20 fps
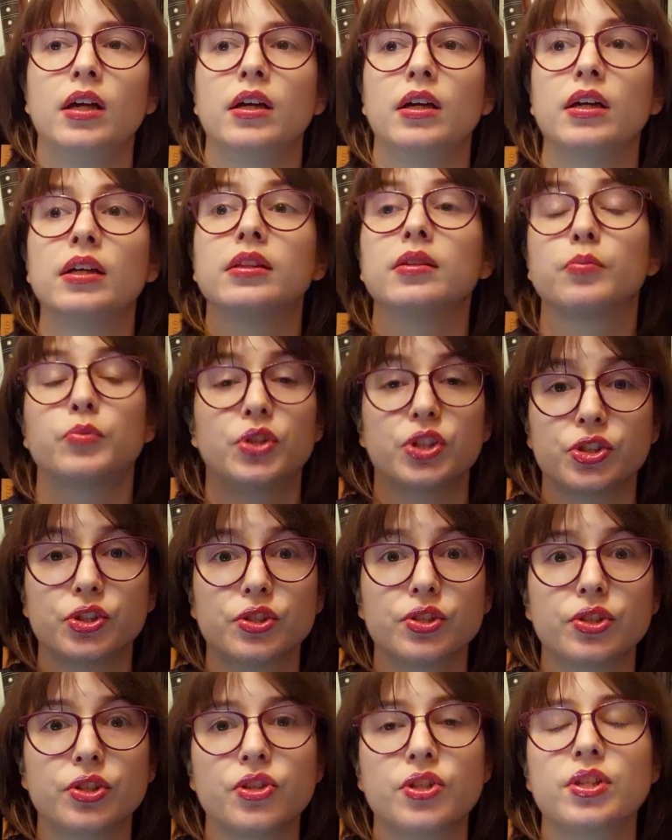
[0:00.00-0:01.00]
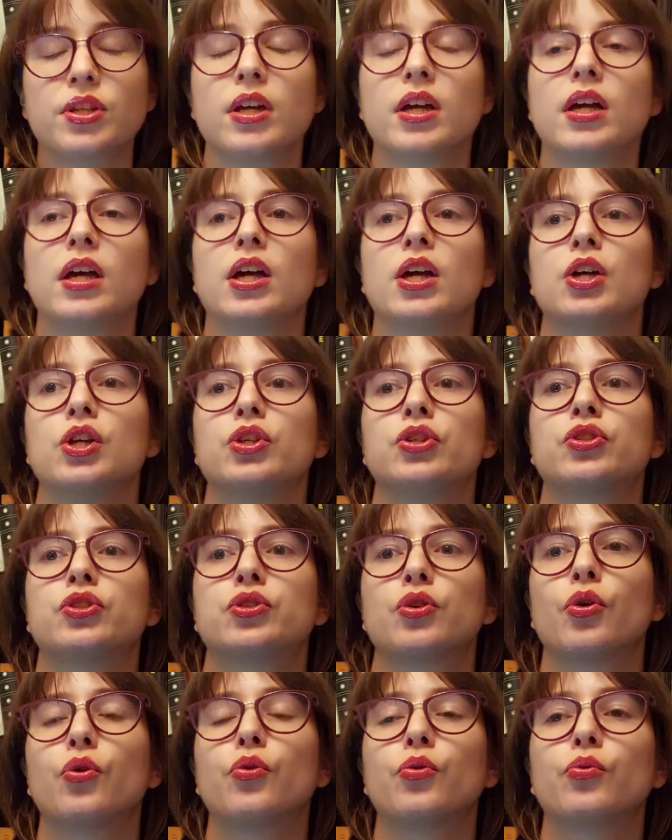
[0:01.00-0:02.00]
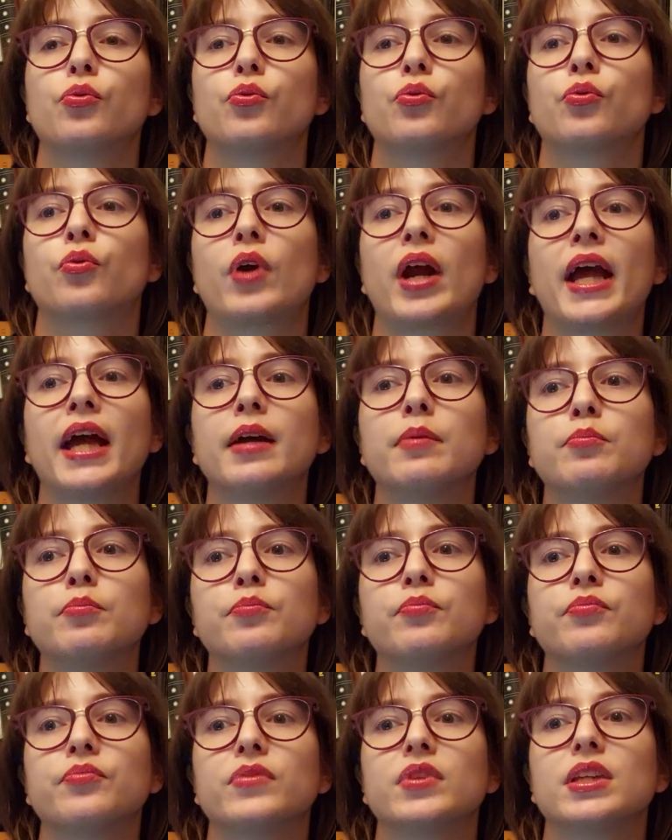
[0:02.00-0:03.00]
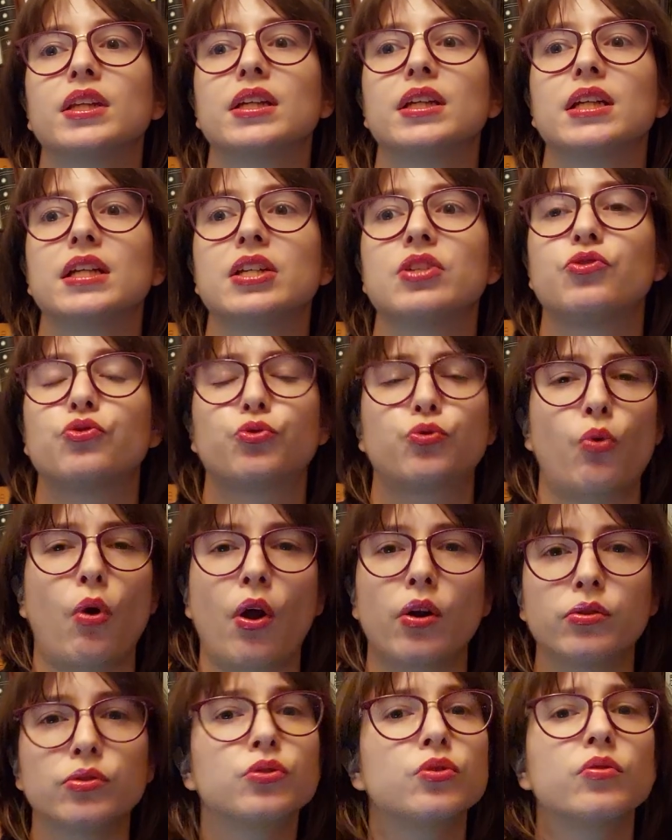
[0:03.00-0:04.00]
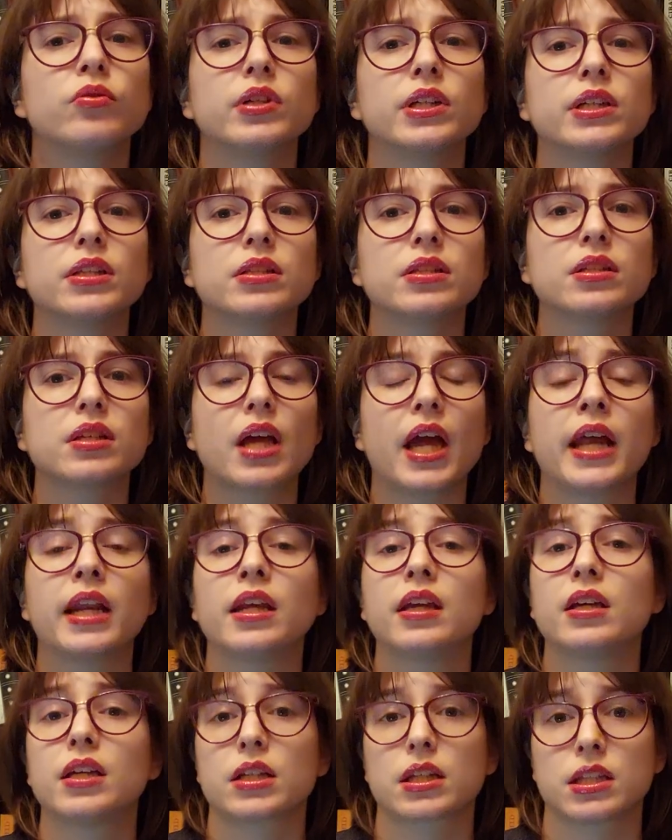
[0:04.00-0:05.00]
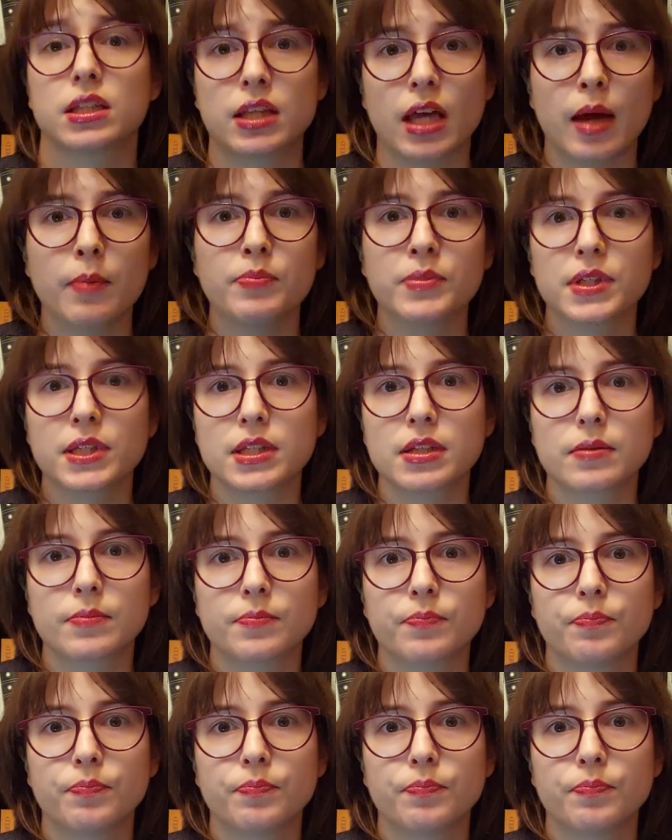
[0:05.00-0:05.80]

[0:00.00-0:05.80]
in the murders so graham is drawn to it and he accepts